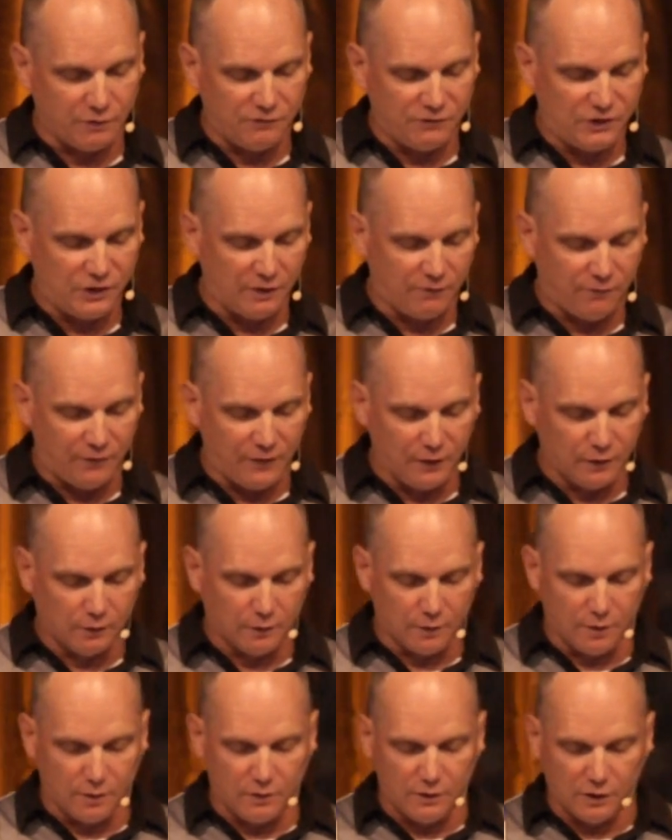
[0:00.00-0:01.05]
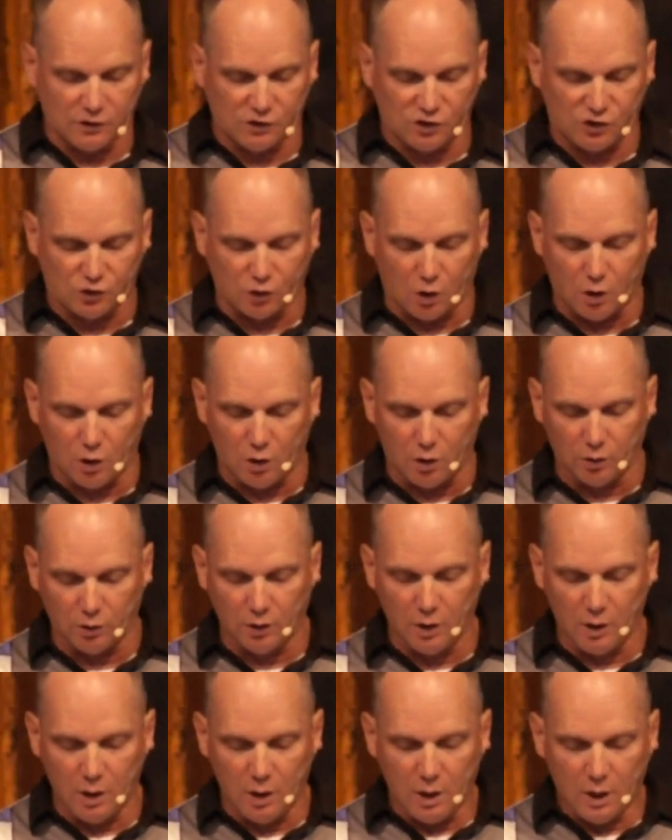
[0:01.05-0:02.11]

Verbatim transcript: of Ziph, he learned that Saul